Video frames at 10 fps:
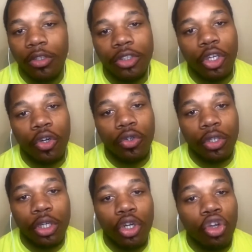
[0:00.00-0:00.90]
so
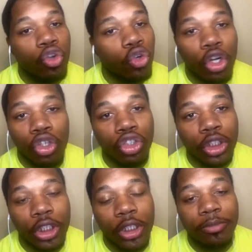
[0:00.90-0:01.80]
don't. He went kudos out
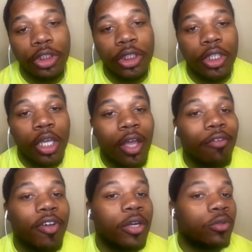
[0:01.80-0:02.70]
to board. him, Jake.
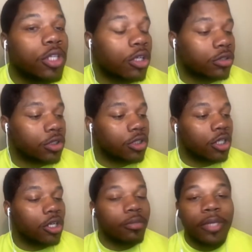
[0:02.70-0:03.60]
Final yeah. thoughts, C
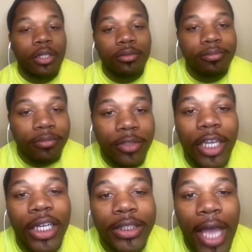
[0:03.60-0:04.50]
Dub.
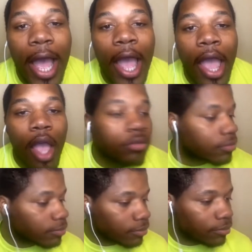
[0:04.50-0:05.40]
Final thoughts is,